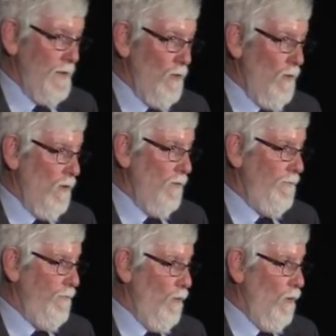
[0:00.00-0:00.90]
that all
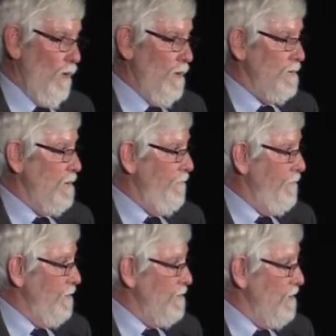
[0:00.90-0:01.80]
4
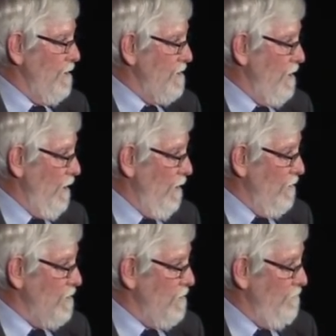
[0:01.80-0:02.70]
different
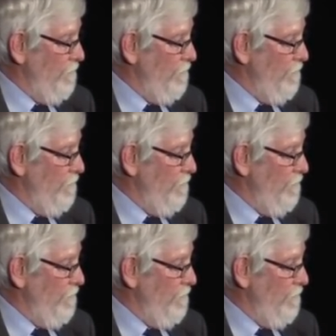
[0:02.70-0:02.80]
GCLs,